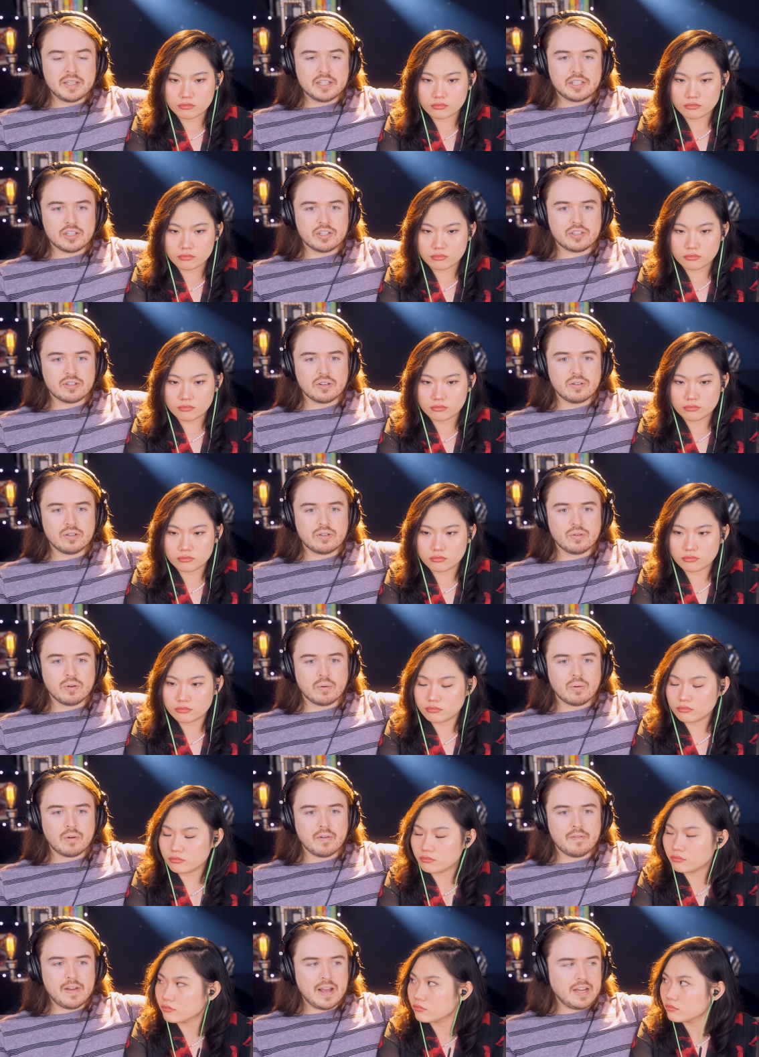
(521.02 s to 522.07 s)
Speaker 1: this just turned
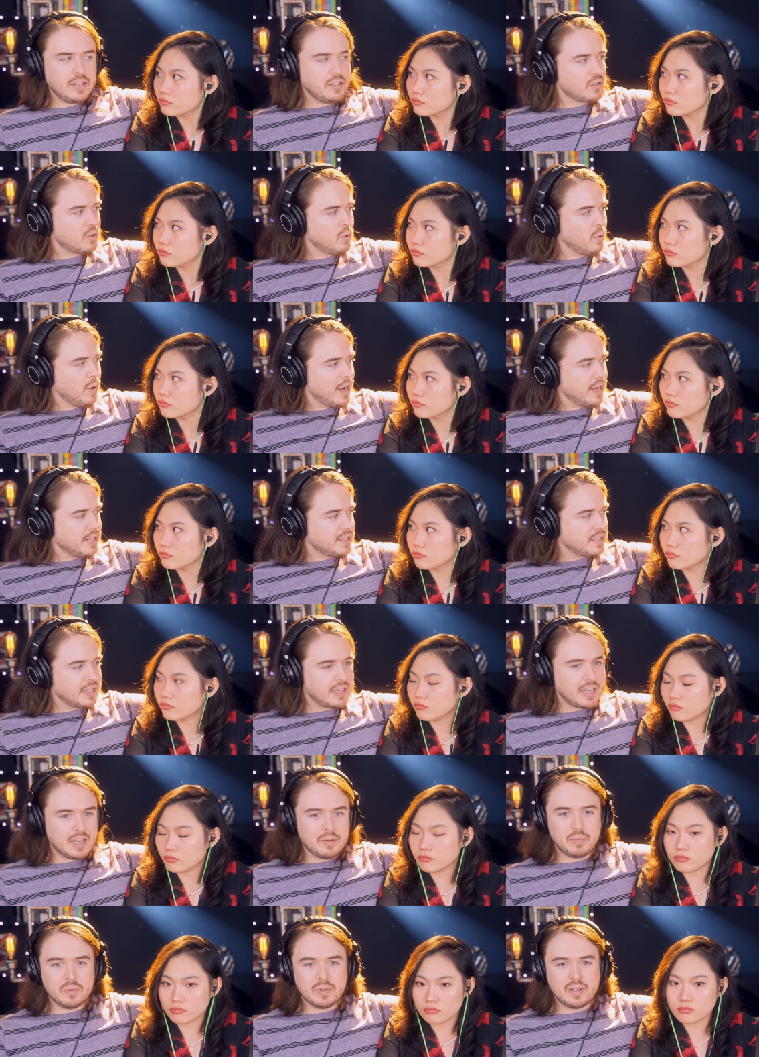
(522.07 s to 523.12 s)
into a revenge quest.
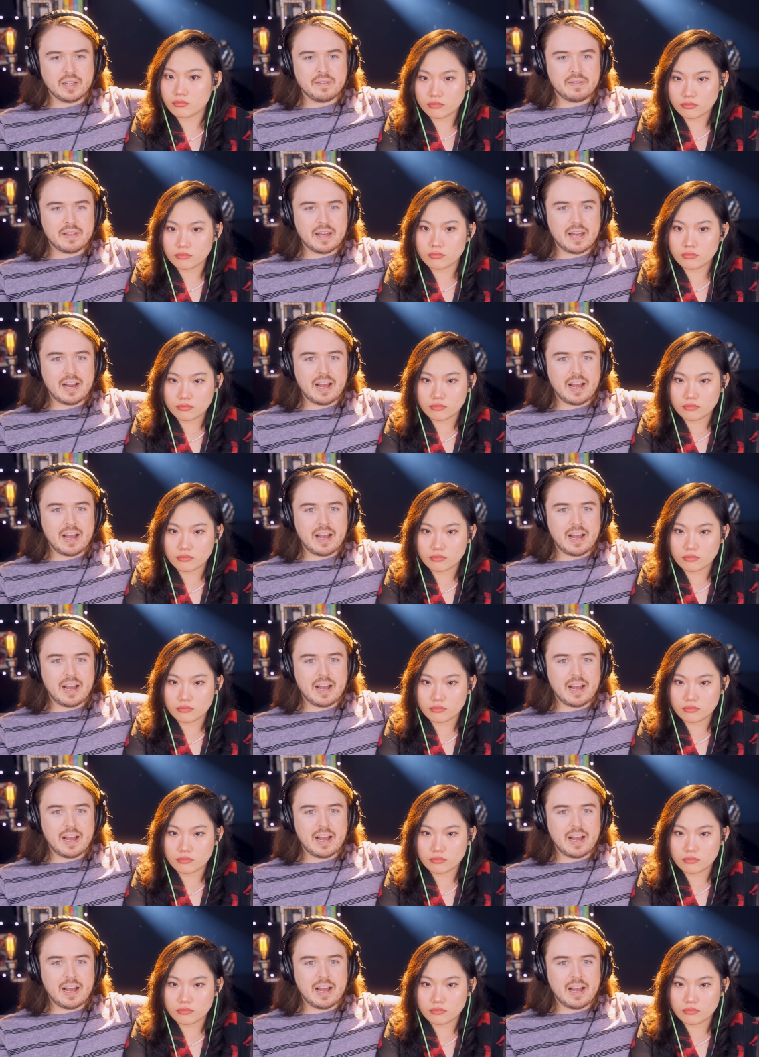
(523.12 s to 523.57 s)
I can't believe that